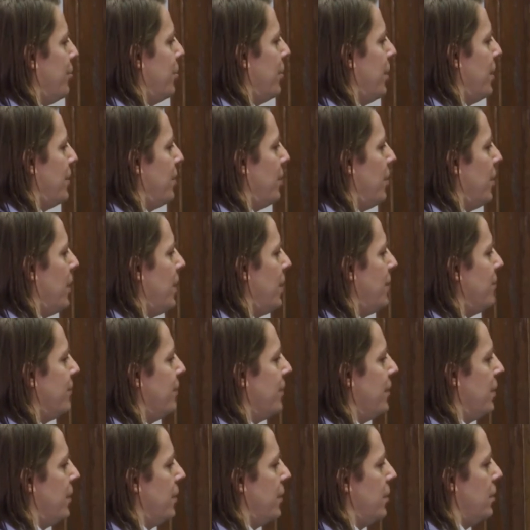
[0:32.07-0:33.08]
plane wave
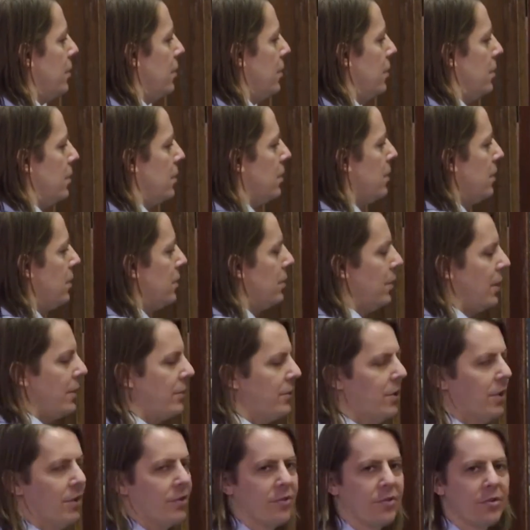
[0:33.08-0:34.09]

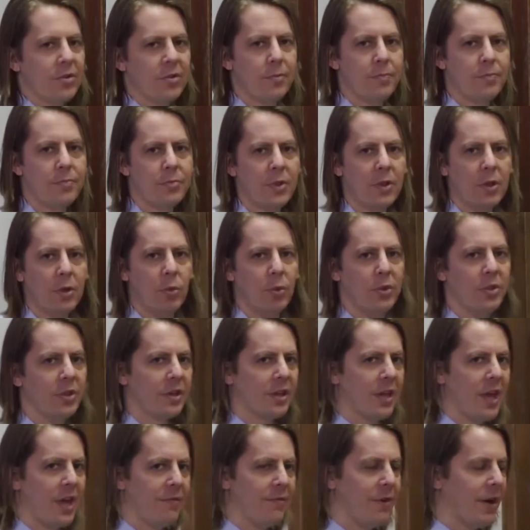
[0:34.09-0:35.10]
like this, with a
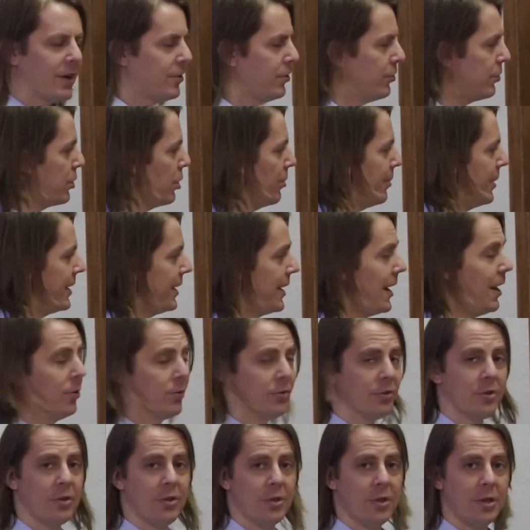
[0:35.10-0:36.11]
k vector coming
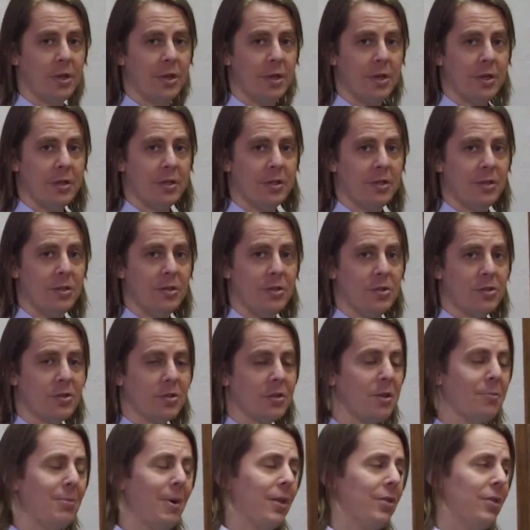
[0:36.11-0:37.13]
out.
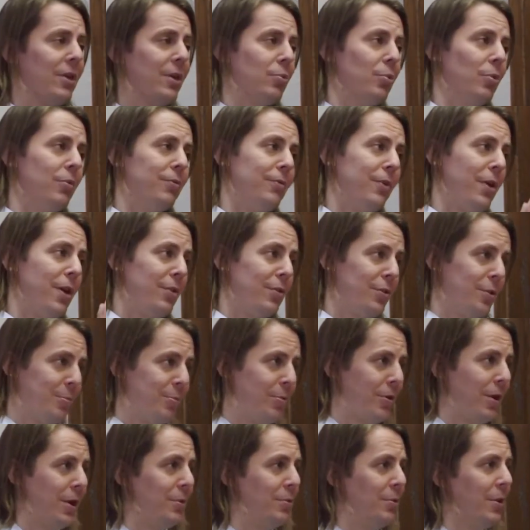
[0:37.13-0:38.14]
Usually you might think we'll follow the
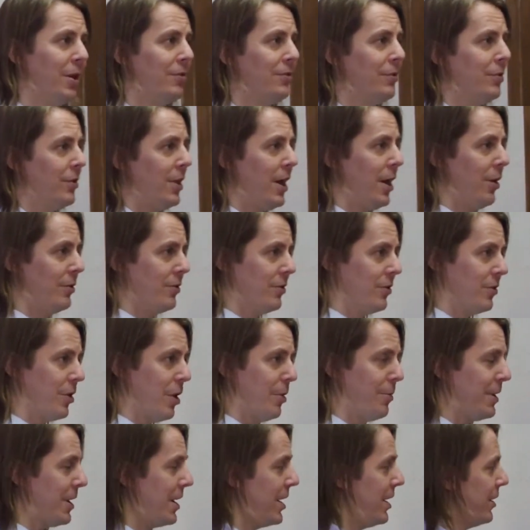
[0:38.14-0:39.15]
plane wave. No, now it's
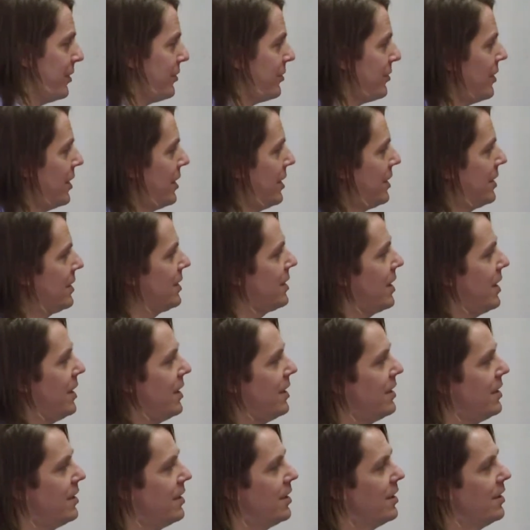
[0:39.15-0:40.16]
coming at us.
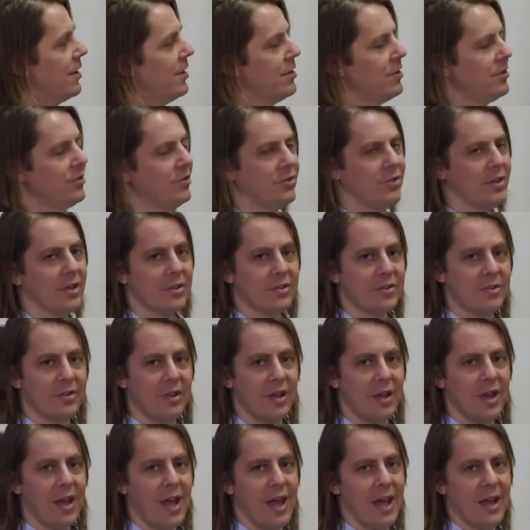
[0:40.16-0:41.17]
K sticks
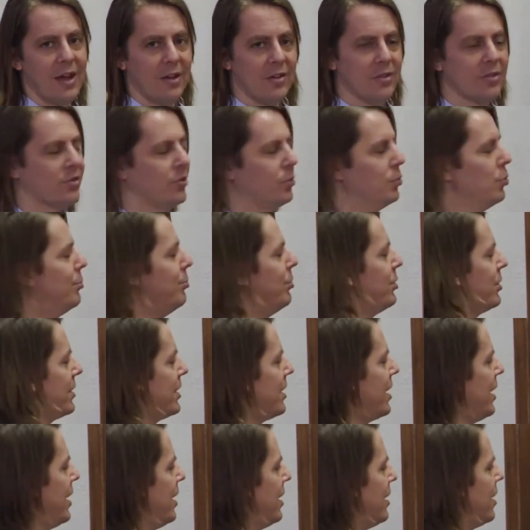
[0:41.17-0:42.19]
at us. So we'll put
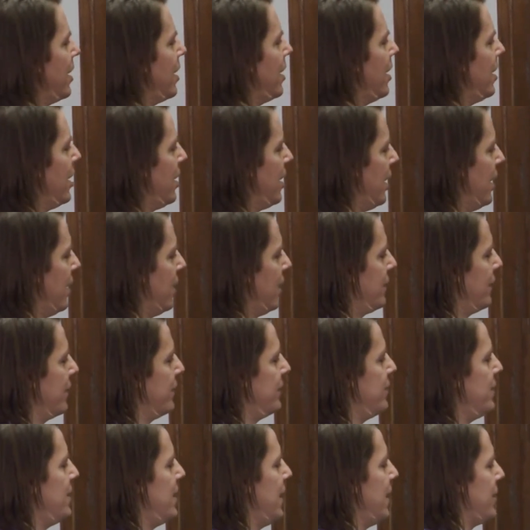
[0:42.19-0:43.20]
k on the
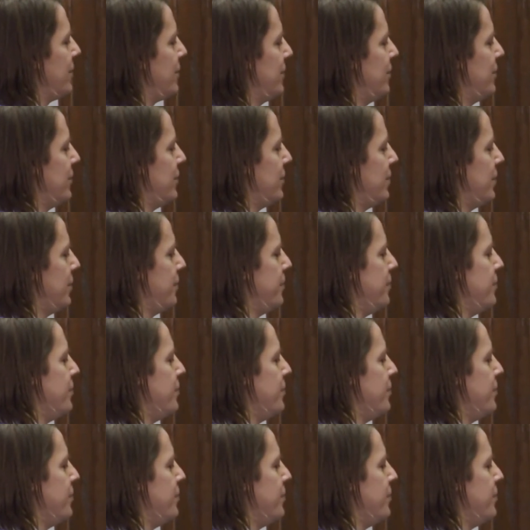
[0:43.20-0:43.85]
z-axis,